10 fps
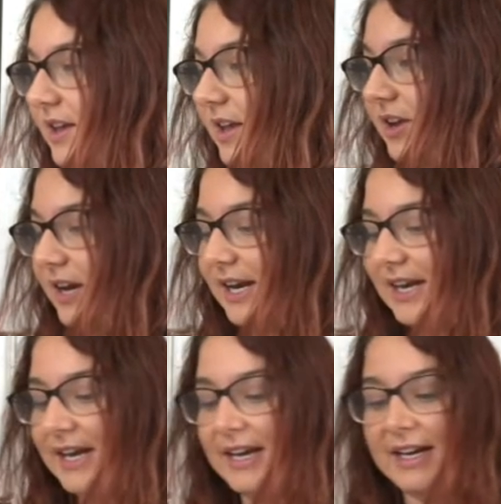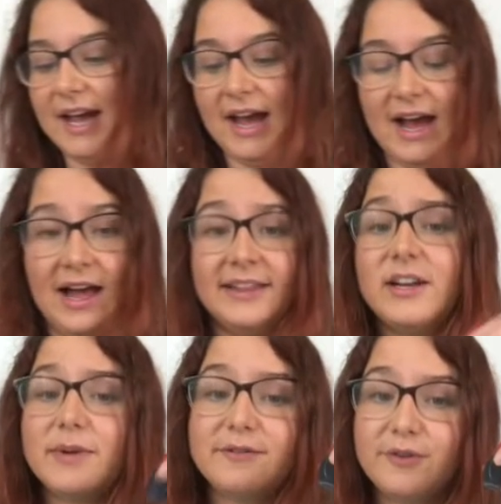You're going to need a little
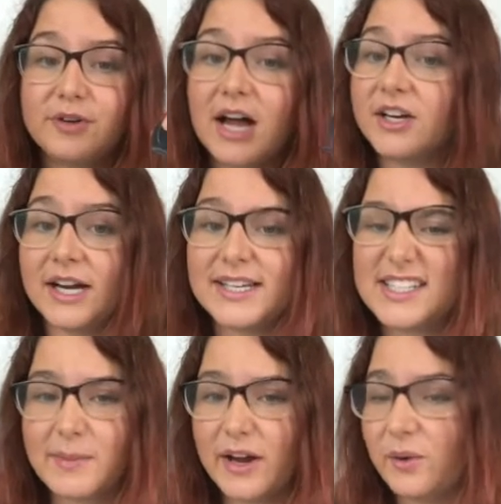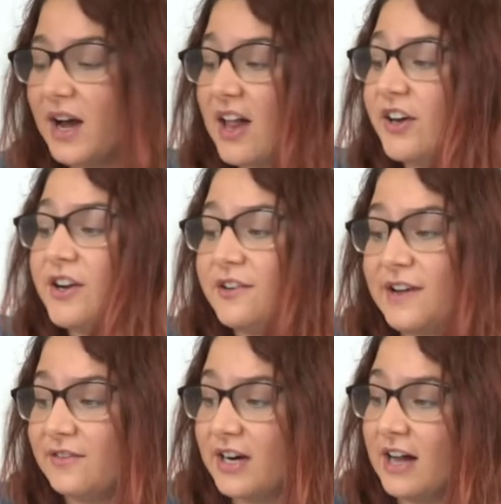bit of food coloring, doesn't matter what color, your
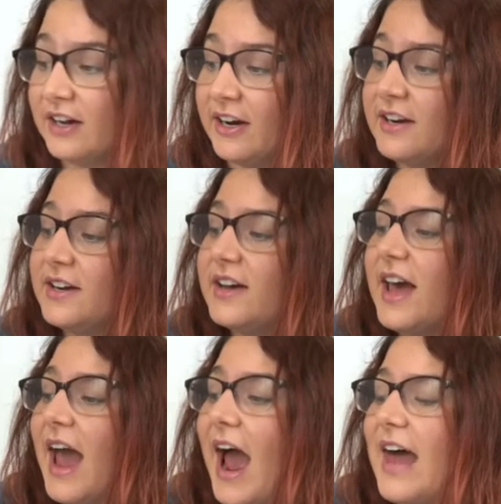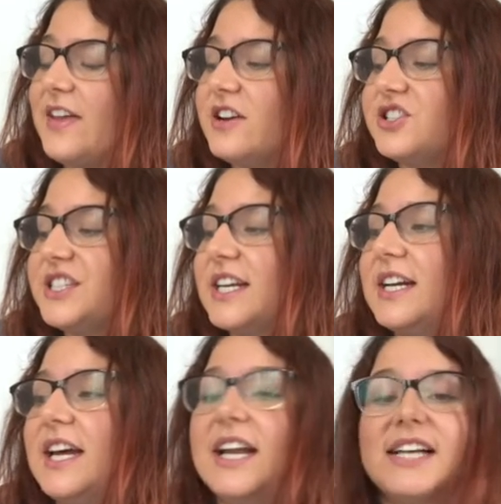favorite color. And then you're just going to
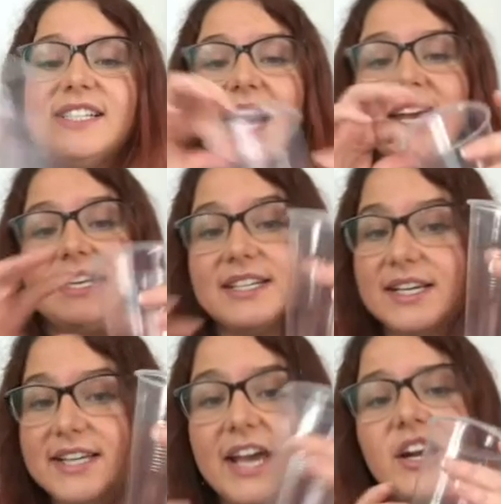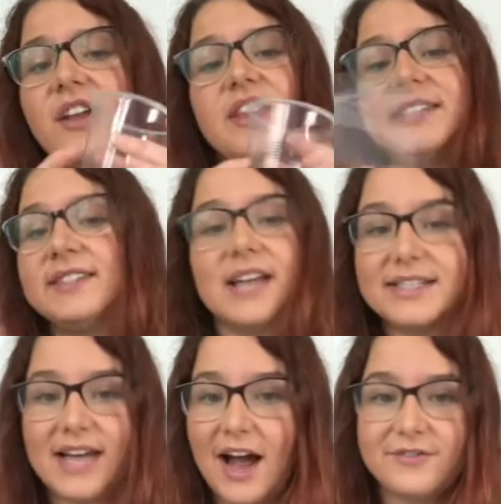need a second container. This
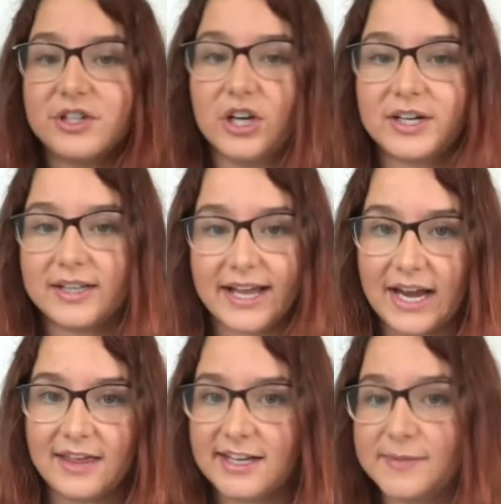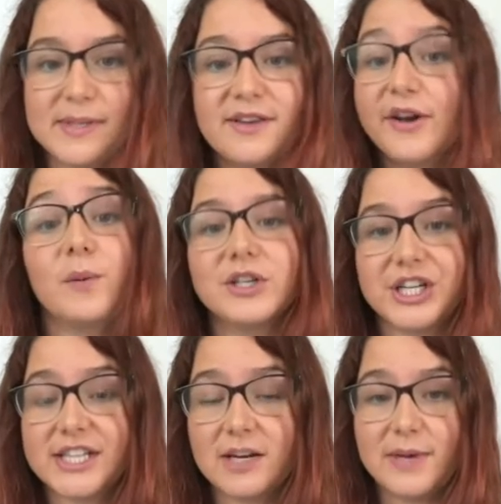doesn't have to look like anything specific, we're
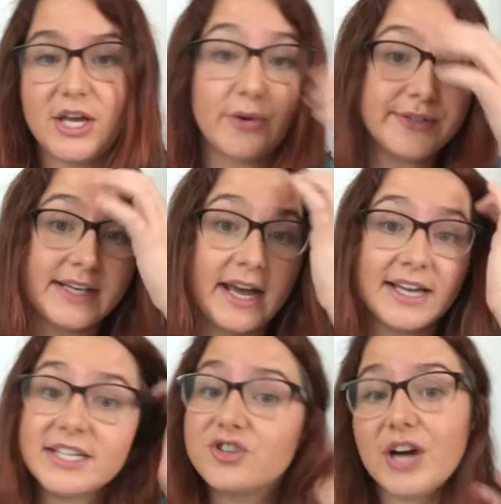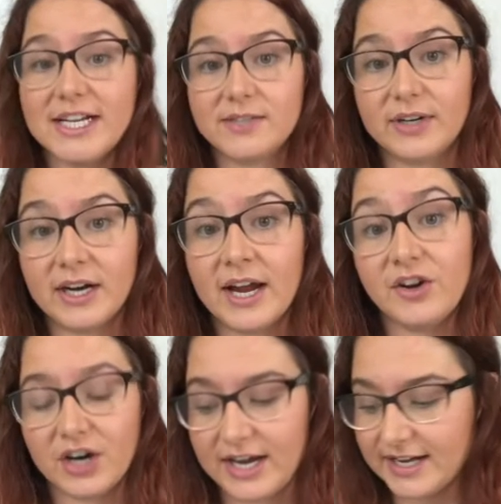just going to be using it to transfer
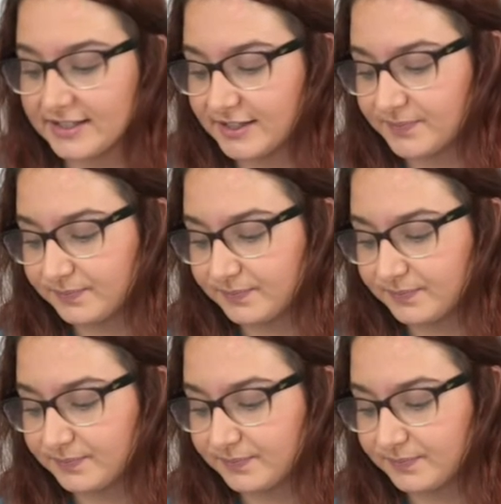ingredients.